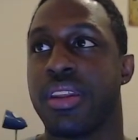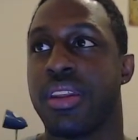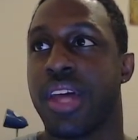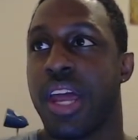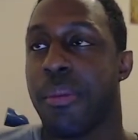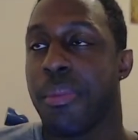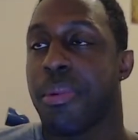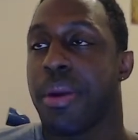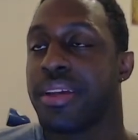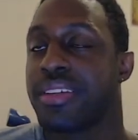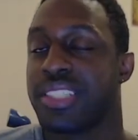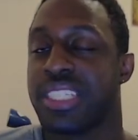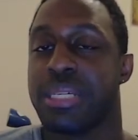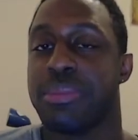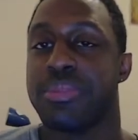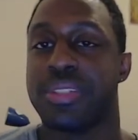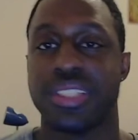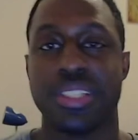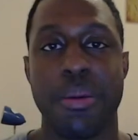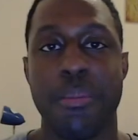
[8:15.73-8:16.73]
the enemy may
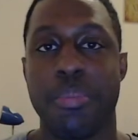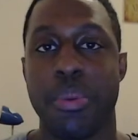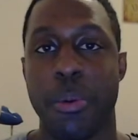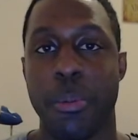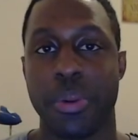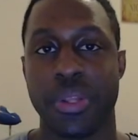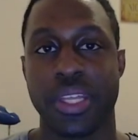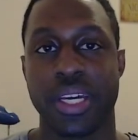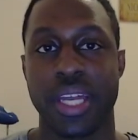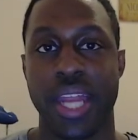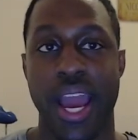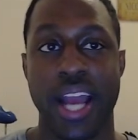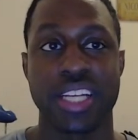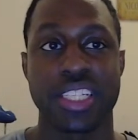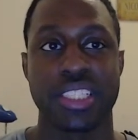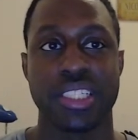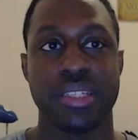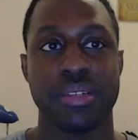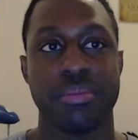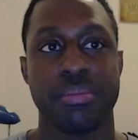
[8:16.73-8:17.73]
seem simple, but they can
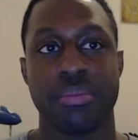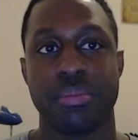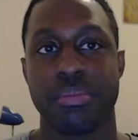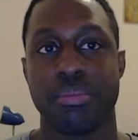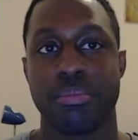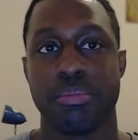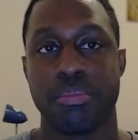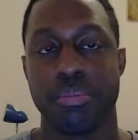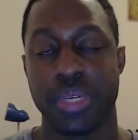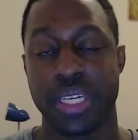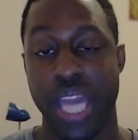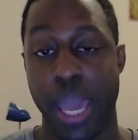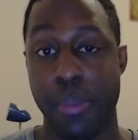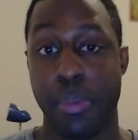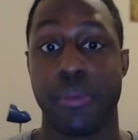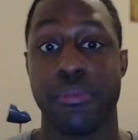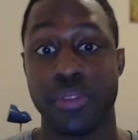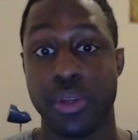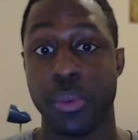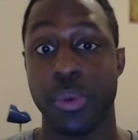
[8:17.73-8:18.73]
actually be
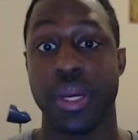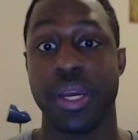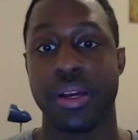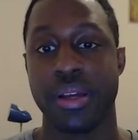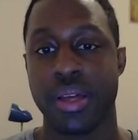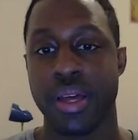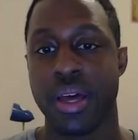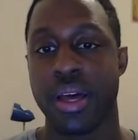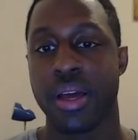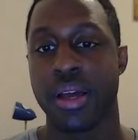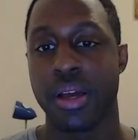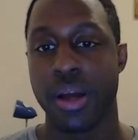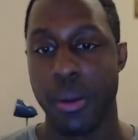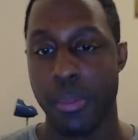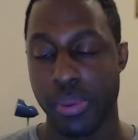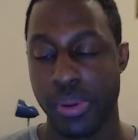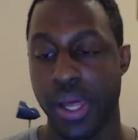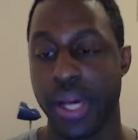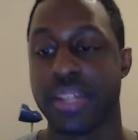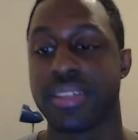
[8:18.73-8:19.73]
capable of doing
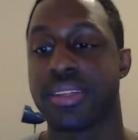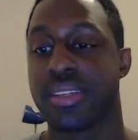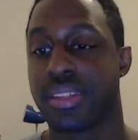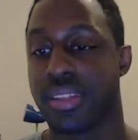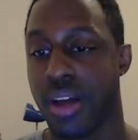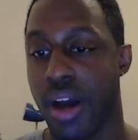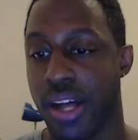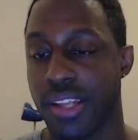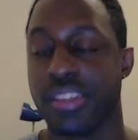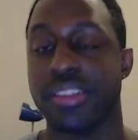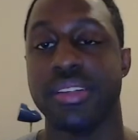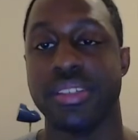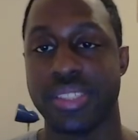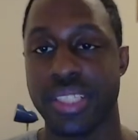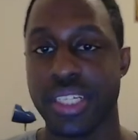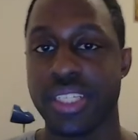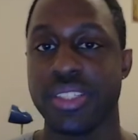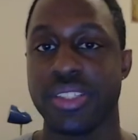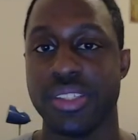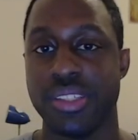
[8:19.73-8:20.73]
complex thoughts and
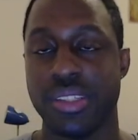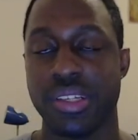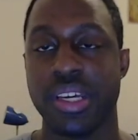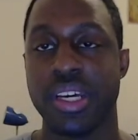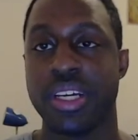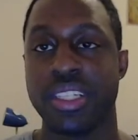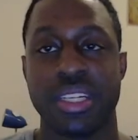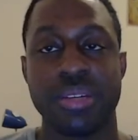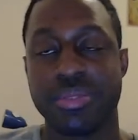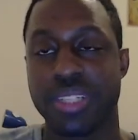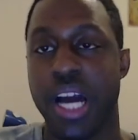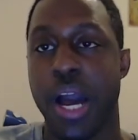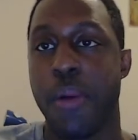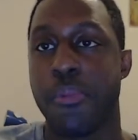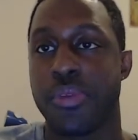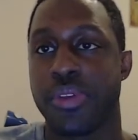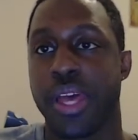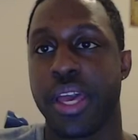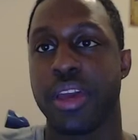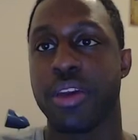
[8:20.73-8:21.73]
decisions.
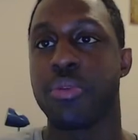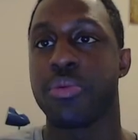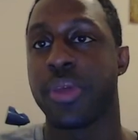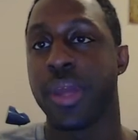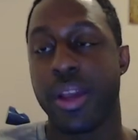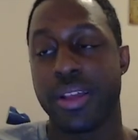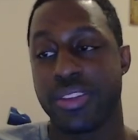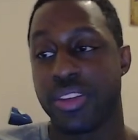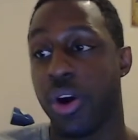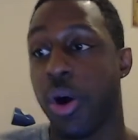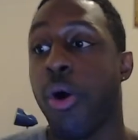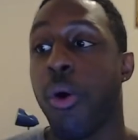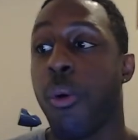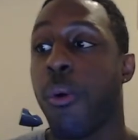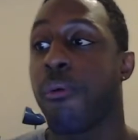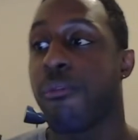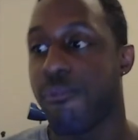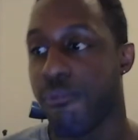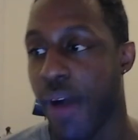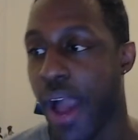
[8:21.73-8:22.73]
Sometimes you think it's a
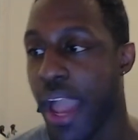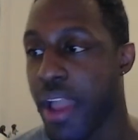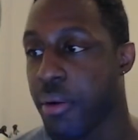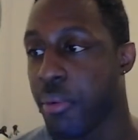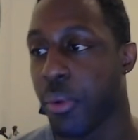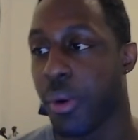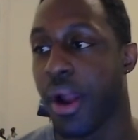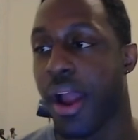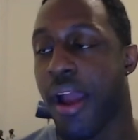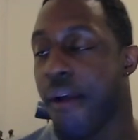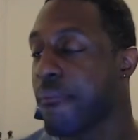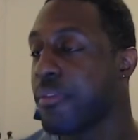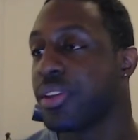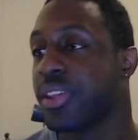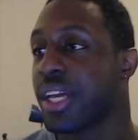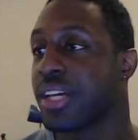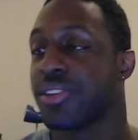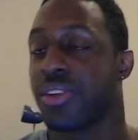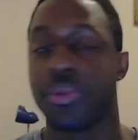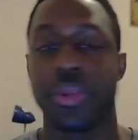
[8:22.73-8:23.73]
whole fight where
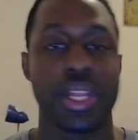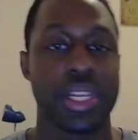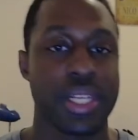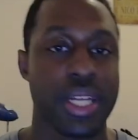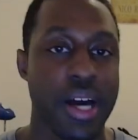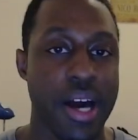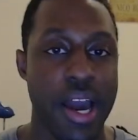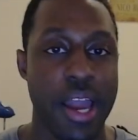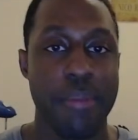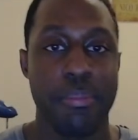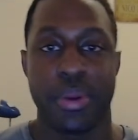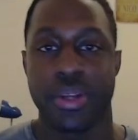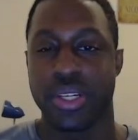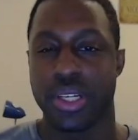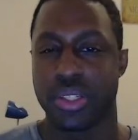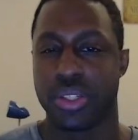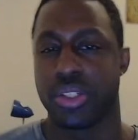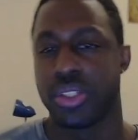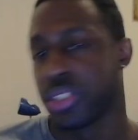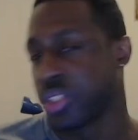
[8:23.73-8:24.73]
everything's on the line, but it's
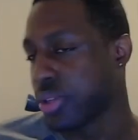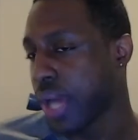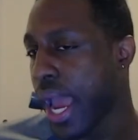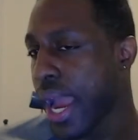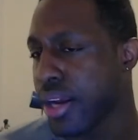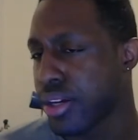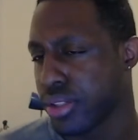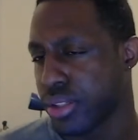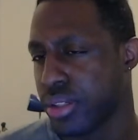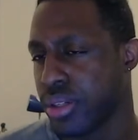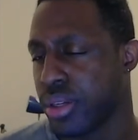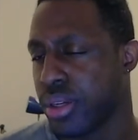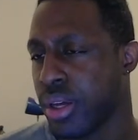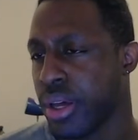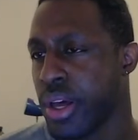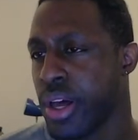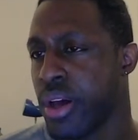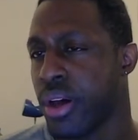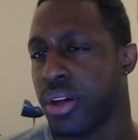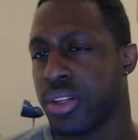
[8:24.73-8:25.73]
just a distraction.
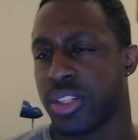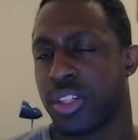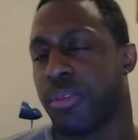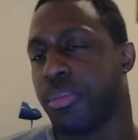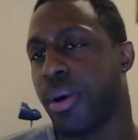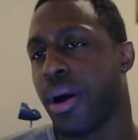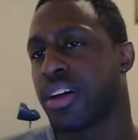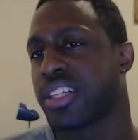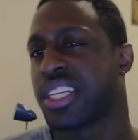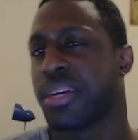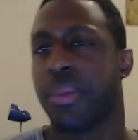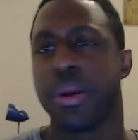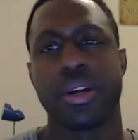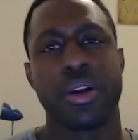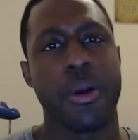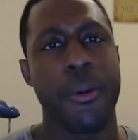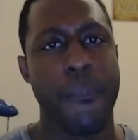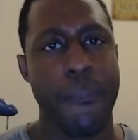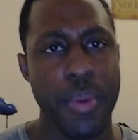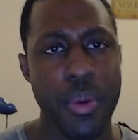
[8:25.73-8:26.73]
So the boss can make
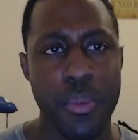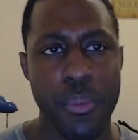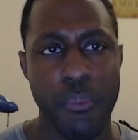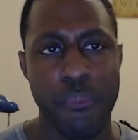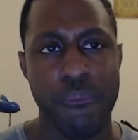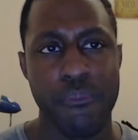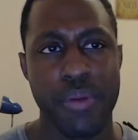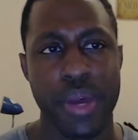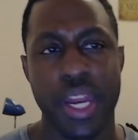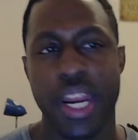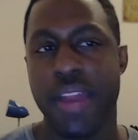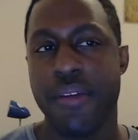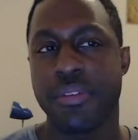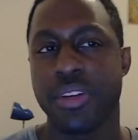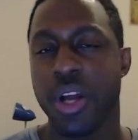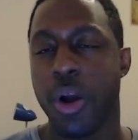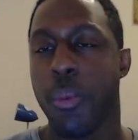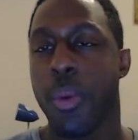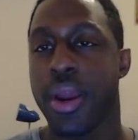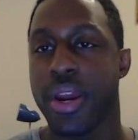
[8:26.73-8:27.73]
her move. And
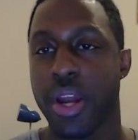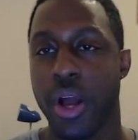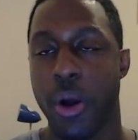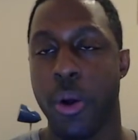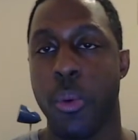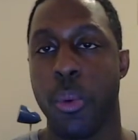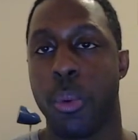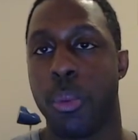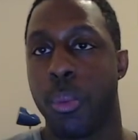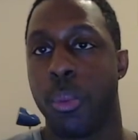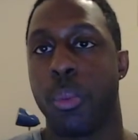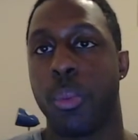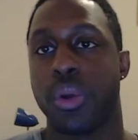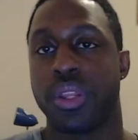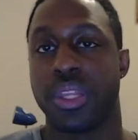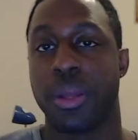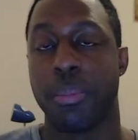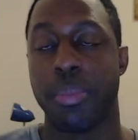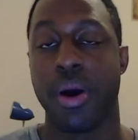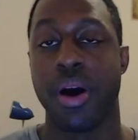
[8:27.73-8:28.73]
even though we know
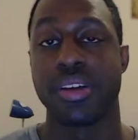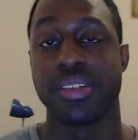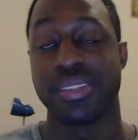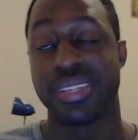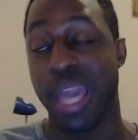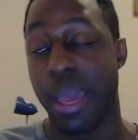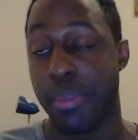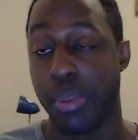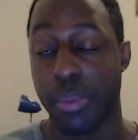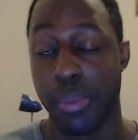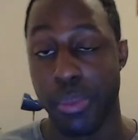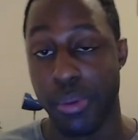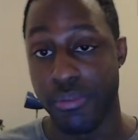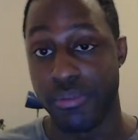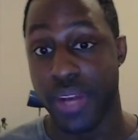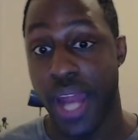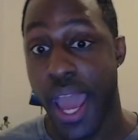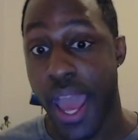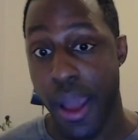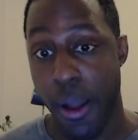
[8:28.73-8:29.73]
what the boss is capable
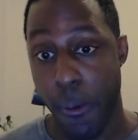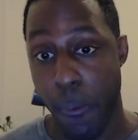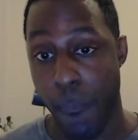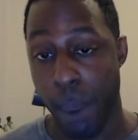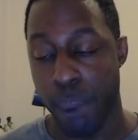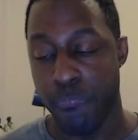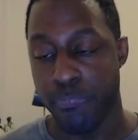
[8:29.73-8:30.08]
of now,